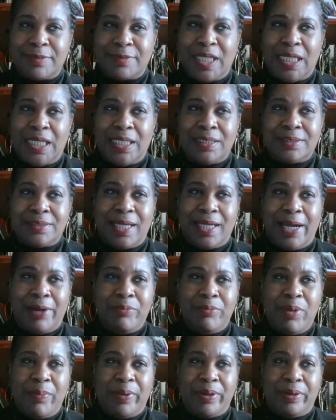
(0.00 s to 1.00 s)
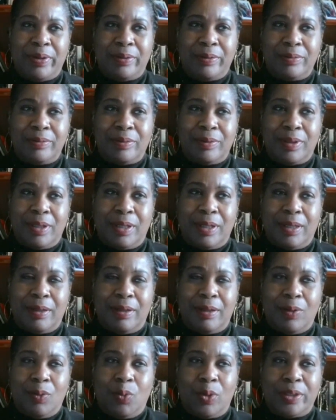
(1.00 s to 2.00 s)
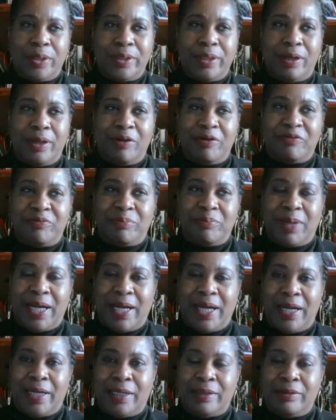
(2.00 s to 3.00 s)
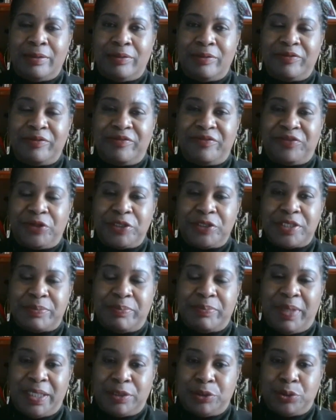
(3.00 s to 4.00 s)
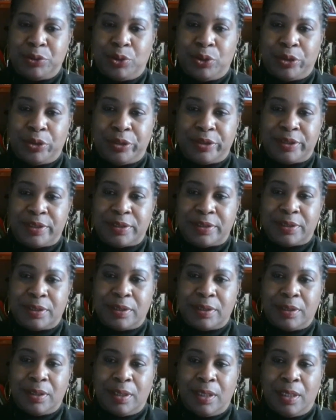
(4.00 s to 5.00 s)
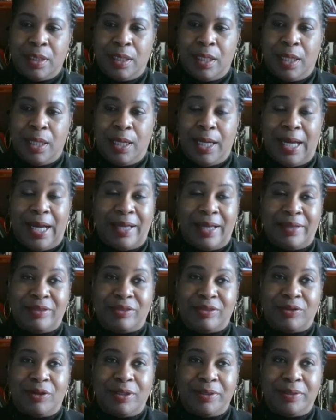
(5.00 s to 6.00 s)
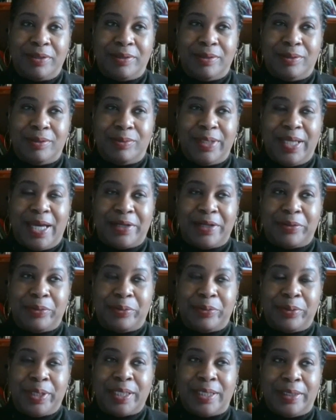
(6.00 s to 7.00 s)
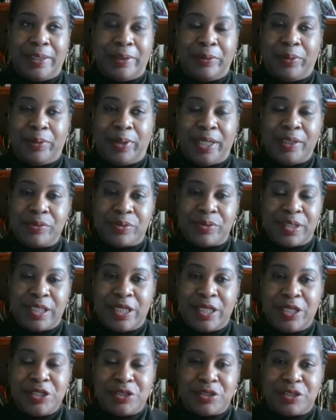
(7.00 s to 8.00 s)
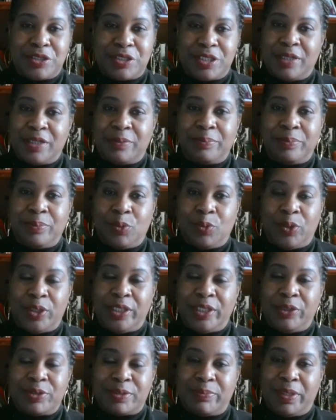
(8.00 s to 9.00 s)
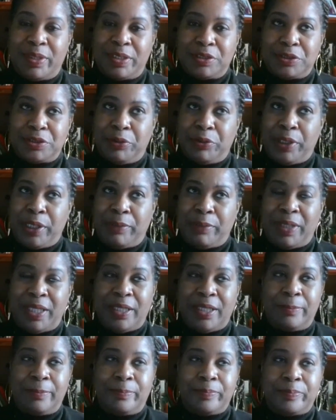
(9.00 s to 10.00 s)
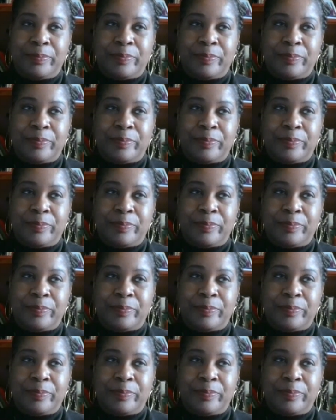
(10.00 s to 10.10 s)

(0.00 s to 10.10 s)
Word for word: and I remember one of my first mentors, I thought we had a really great relationship when he was mentoring me.